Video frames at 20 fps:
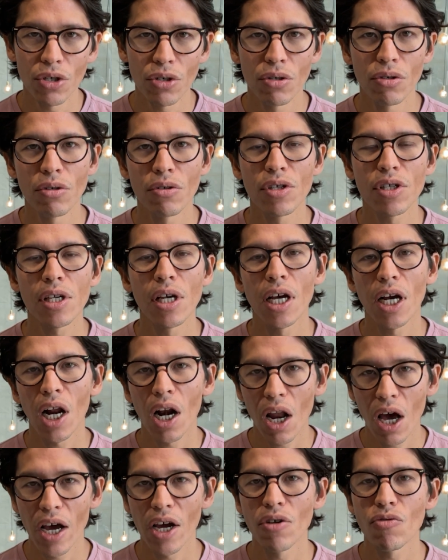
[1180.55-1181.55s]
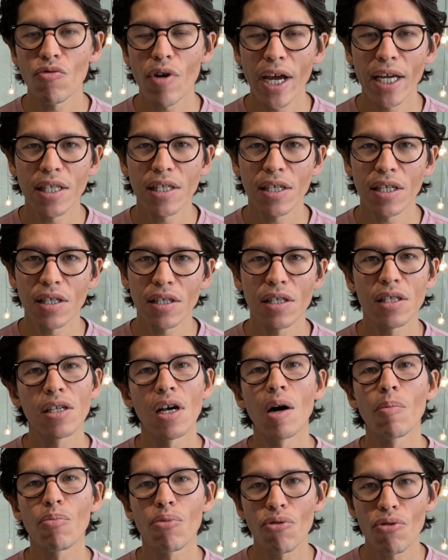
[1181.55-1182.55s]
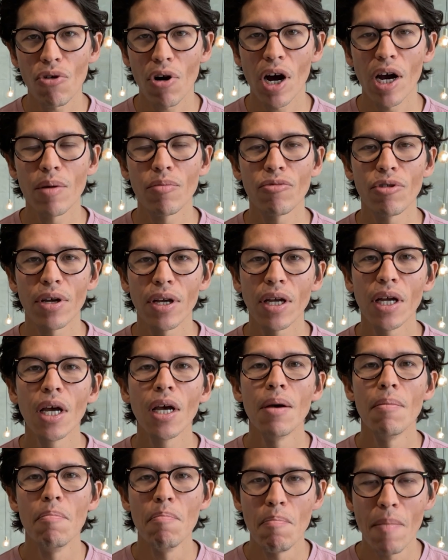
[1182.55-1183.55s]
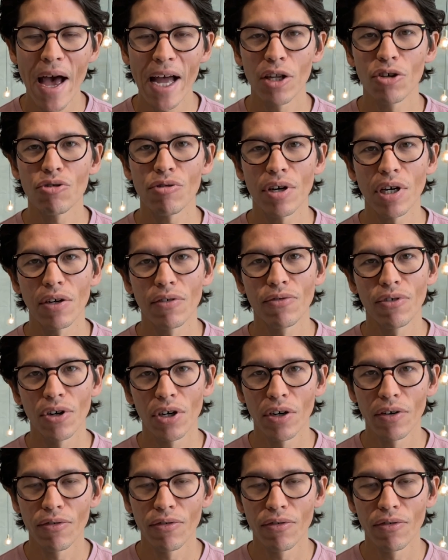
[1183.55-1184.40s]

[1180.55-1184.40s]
use client ratings as our primary metric for,